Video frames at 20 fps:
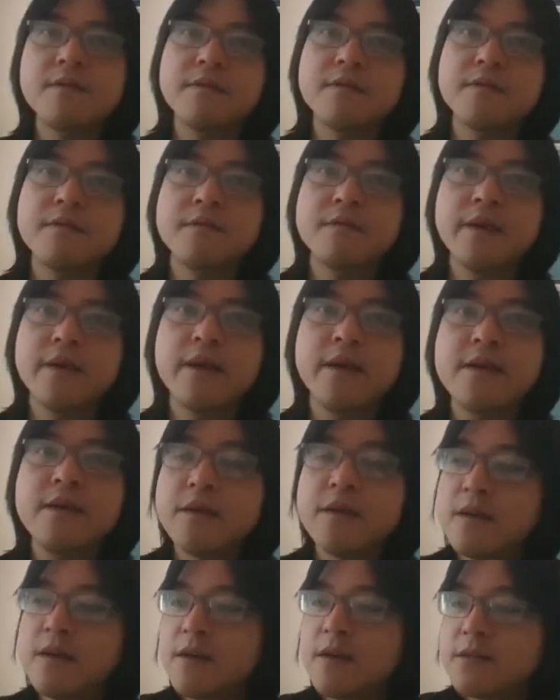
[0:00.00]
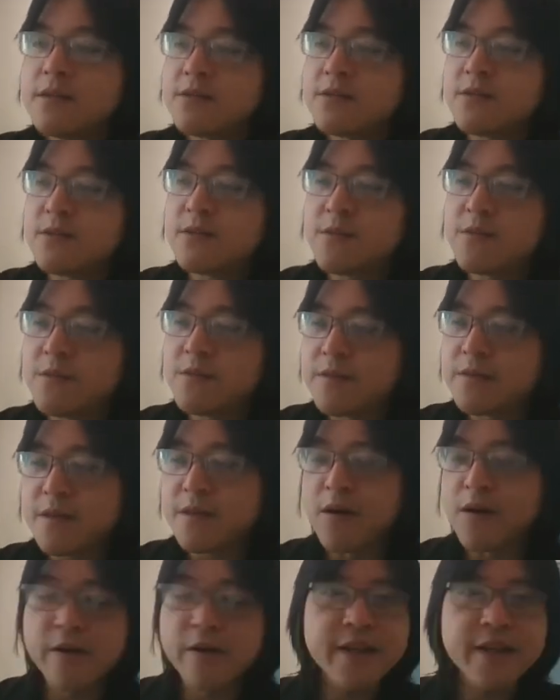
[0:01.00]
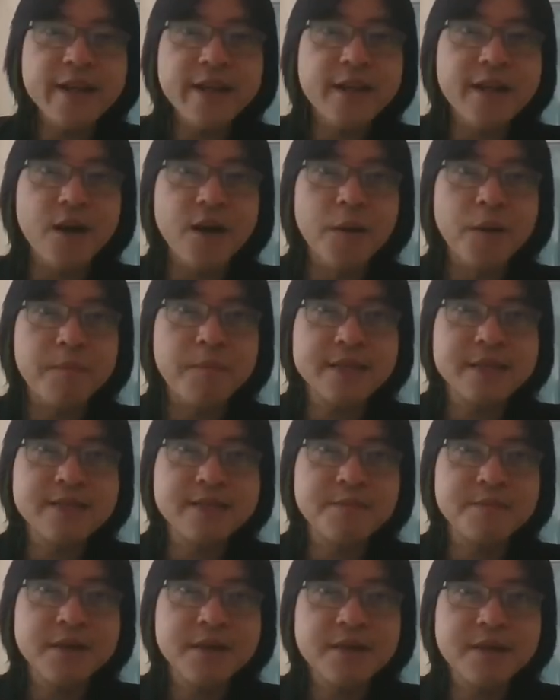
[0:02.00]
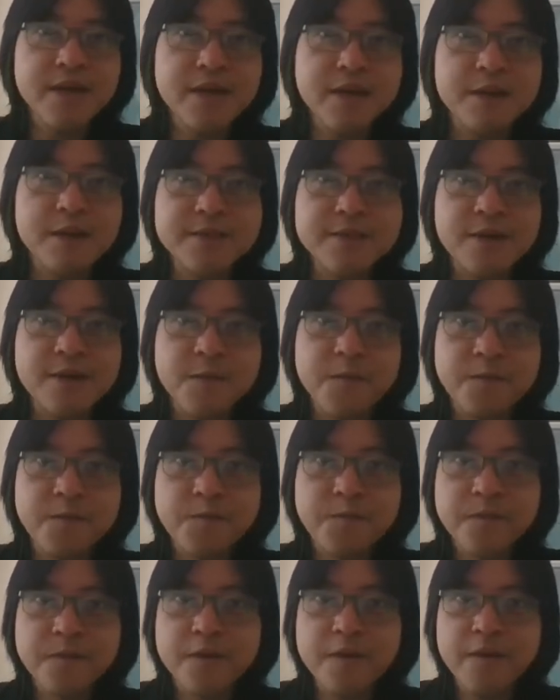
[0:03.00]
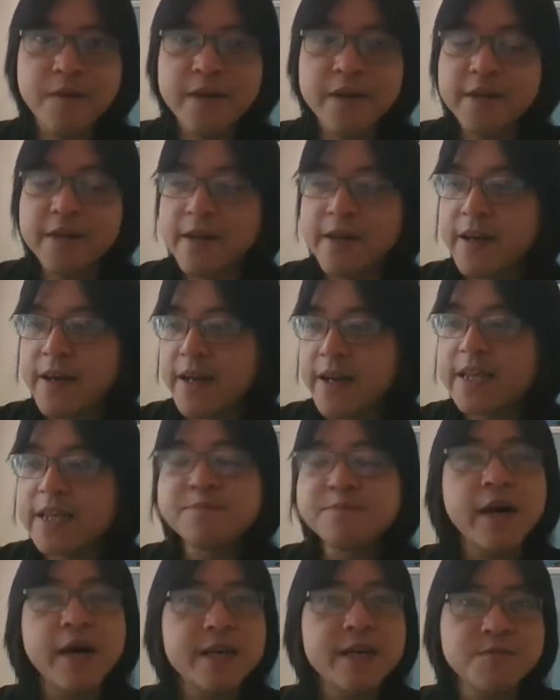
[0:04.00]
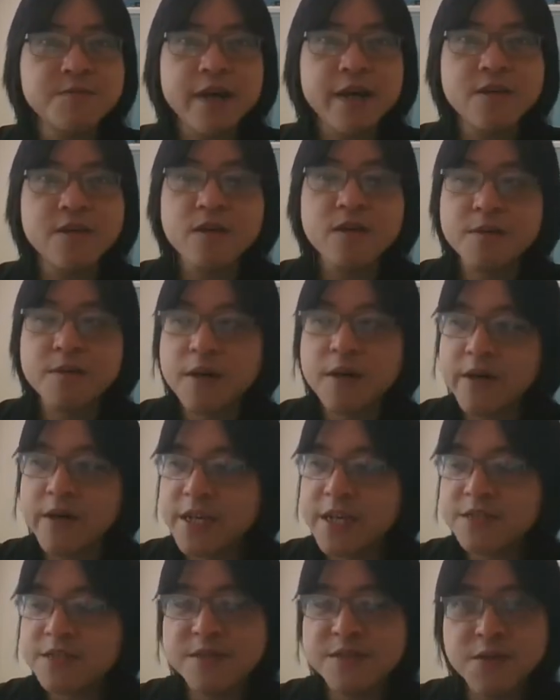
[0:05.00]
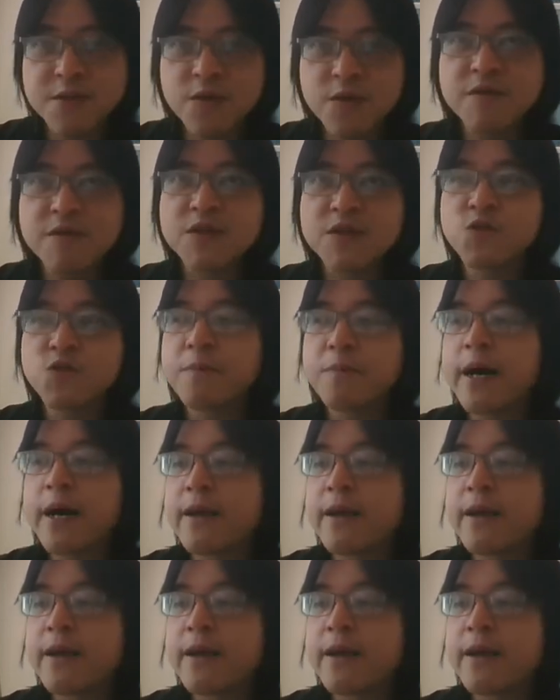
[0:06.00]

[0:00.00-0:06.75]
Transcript: Okay, so already the complex number comes out, right? And H bar is what I talk about, H over 2 pi.